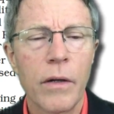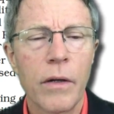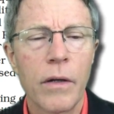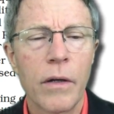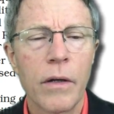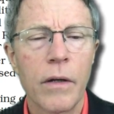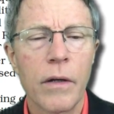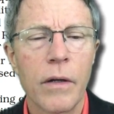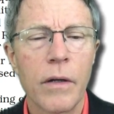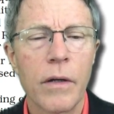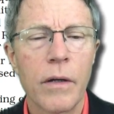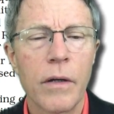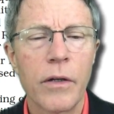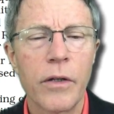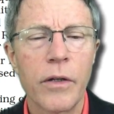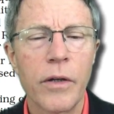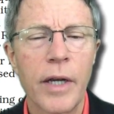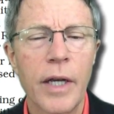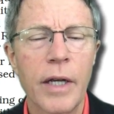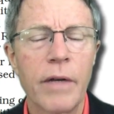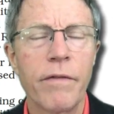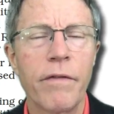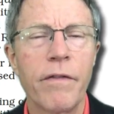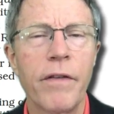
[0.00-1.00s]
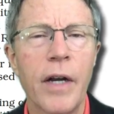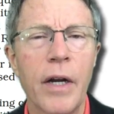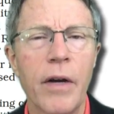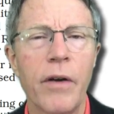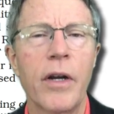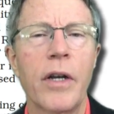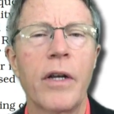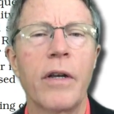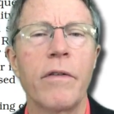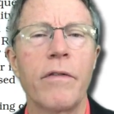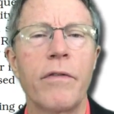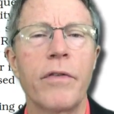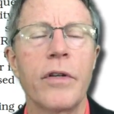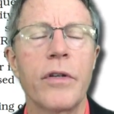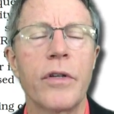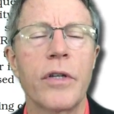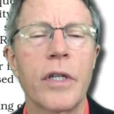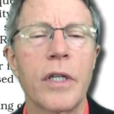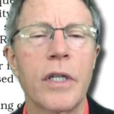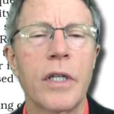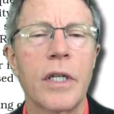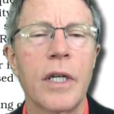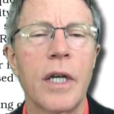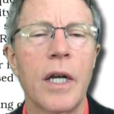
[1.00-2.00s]
uh, you had very
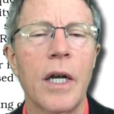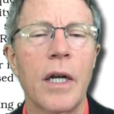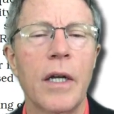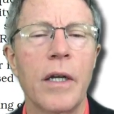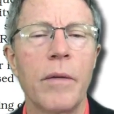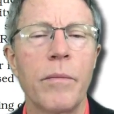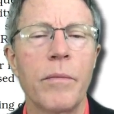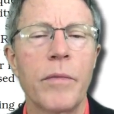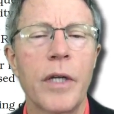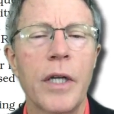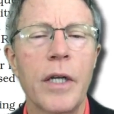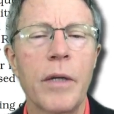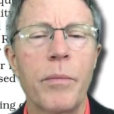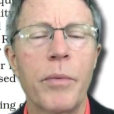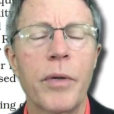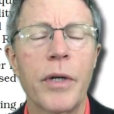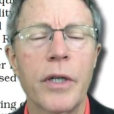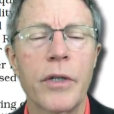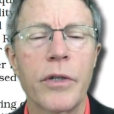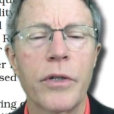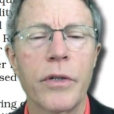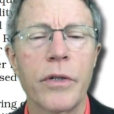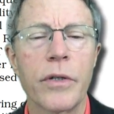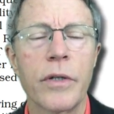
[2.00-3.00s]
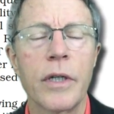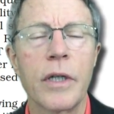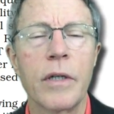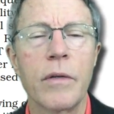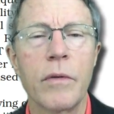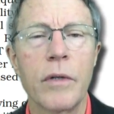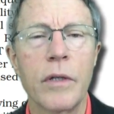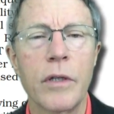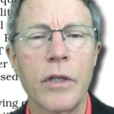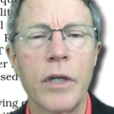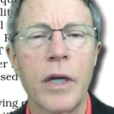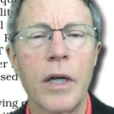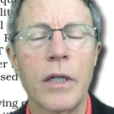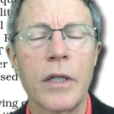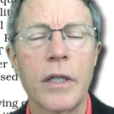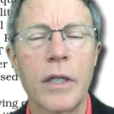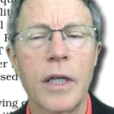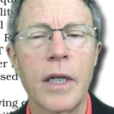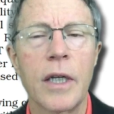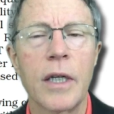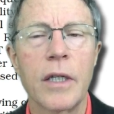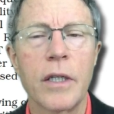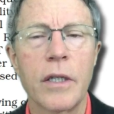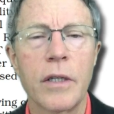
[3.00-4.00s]
confusing CIMT picture, and in John's
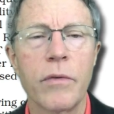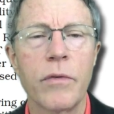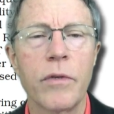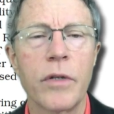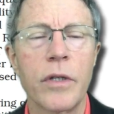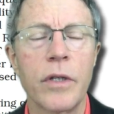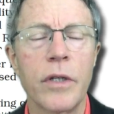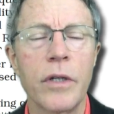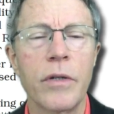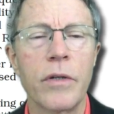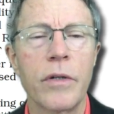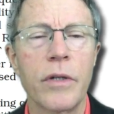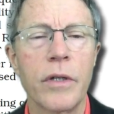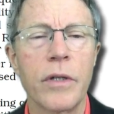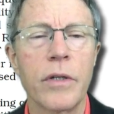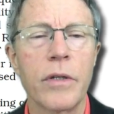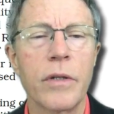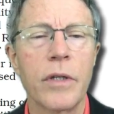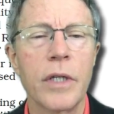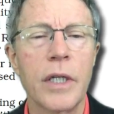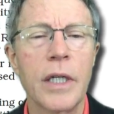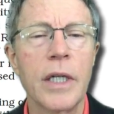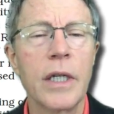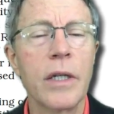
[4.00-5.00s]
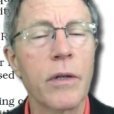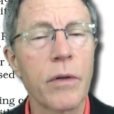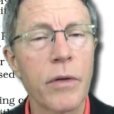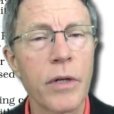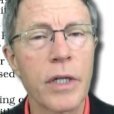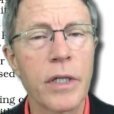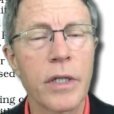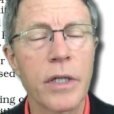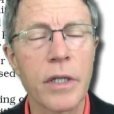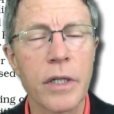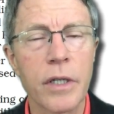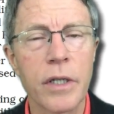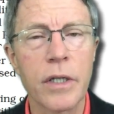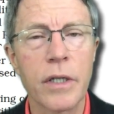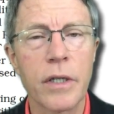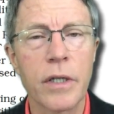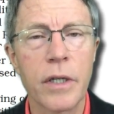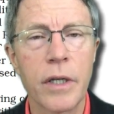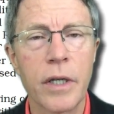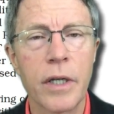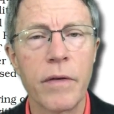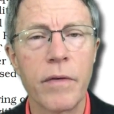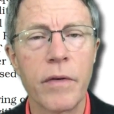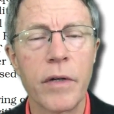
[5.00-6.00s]
case, it was due to the increasing
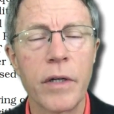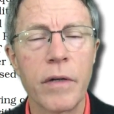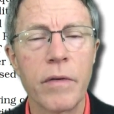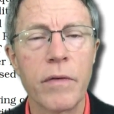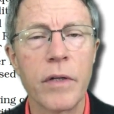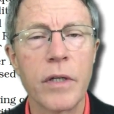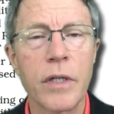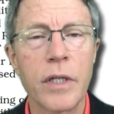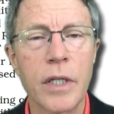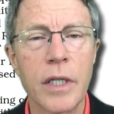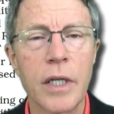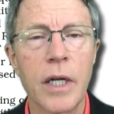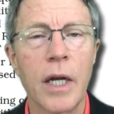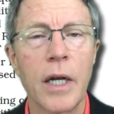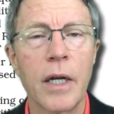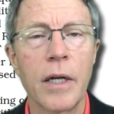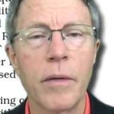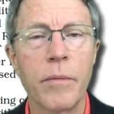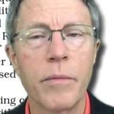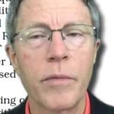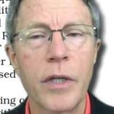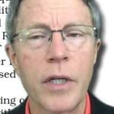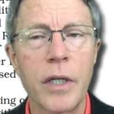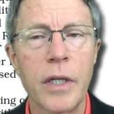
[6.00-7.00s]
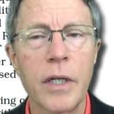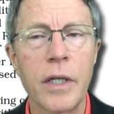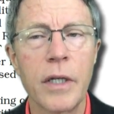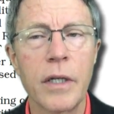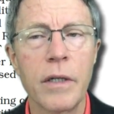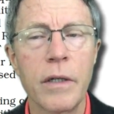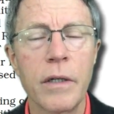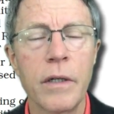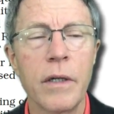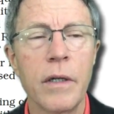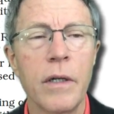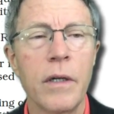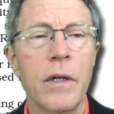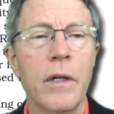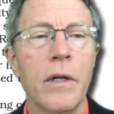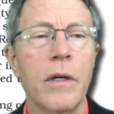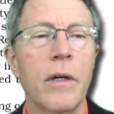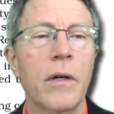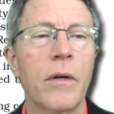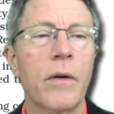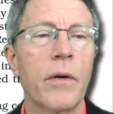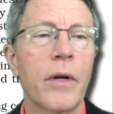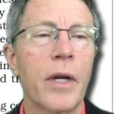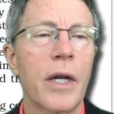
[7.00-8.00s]
sensitivity of the CIMT,
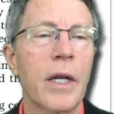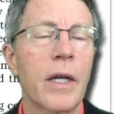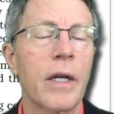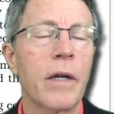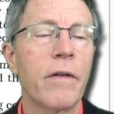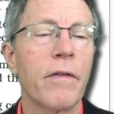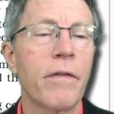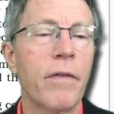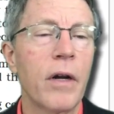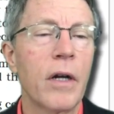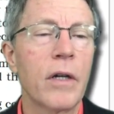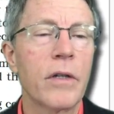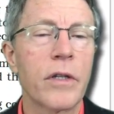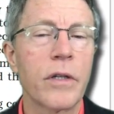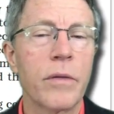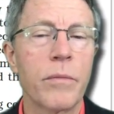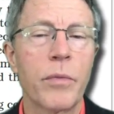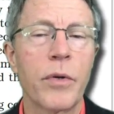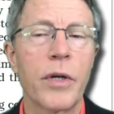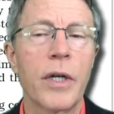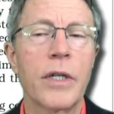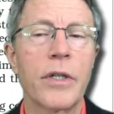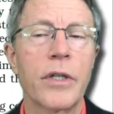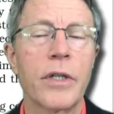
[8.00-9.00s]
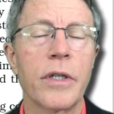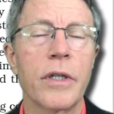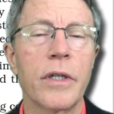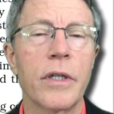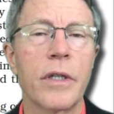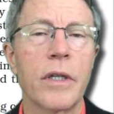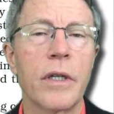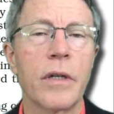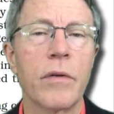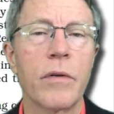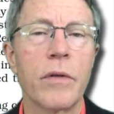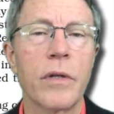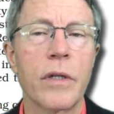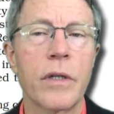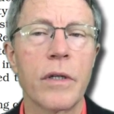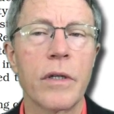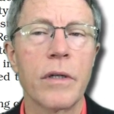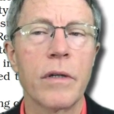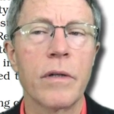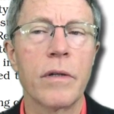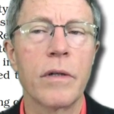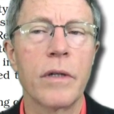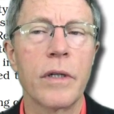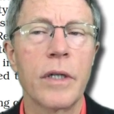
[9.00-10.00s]
creating a false impression that there was
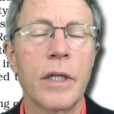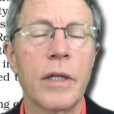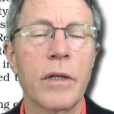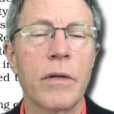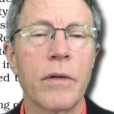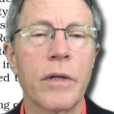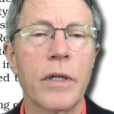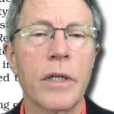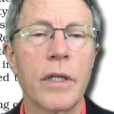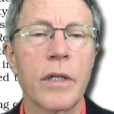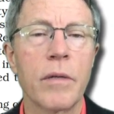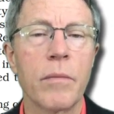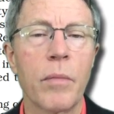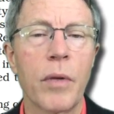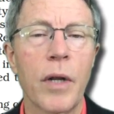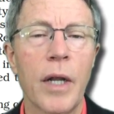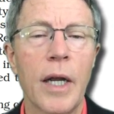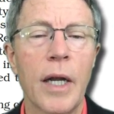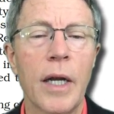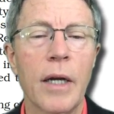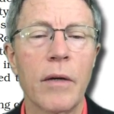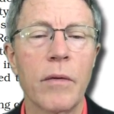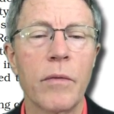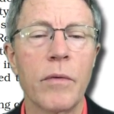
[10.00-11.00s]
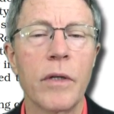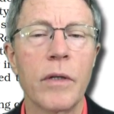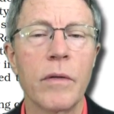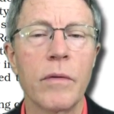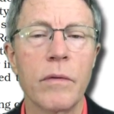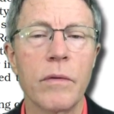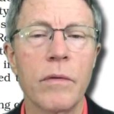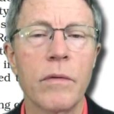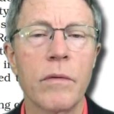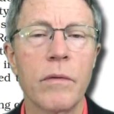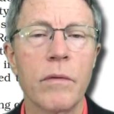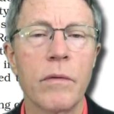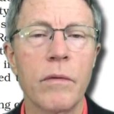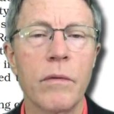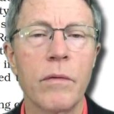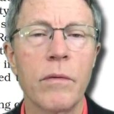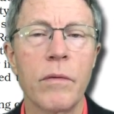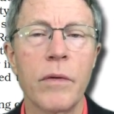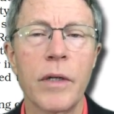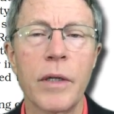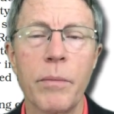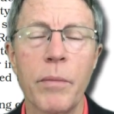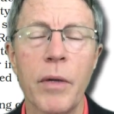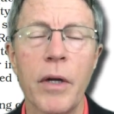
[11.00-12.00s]
an increase in plaque when
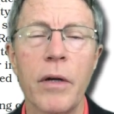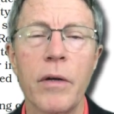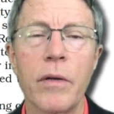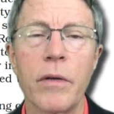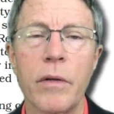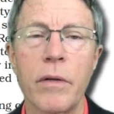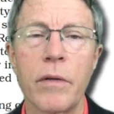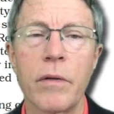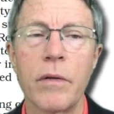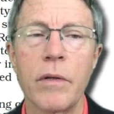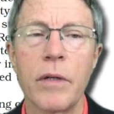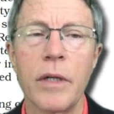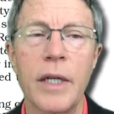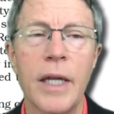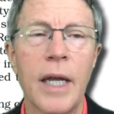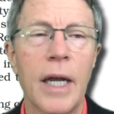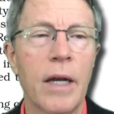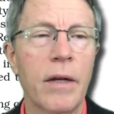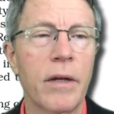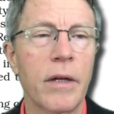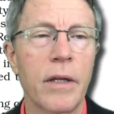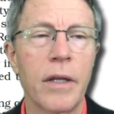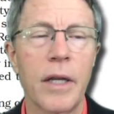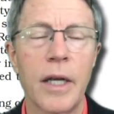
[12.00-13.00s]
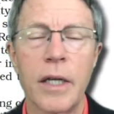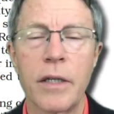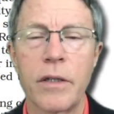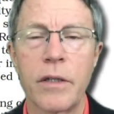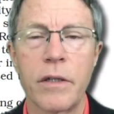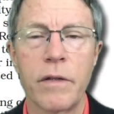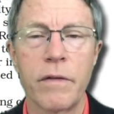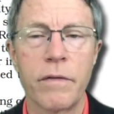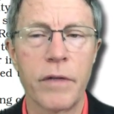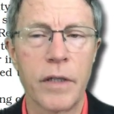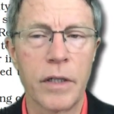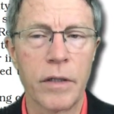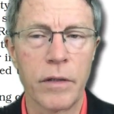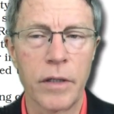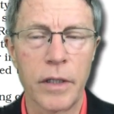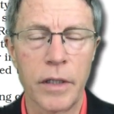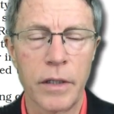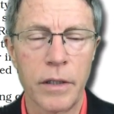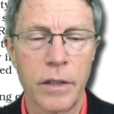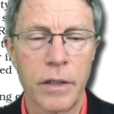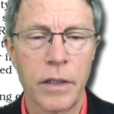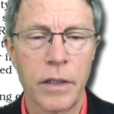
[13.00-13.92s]
we both doubted that severely.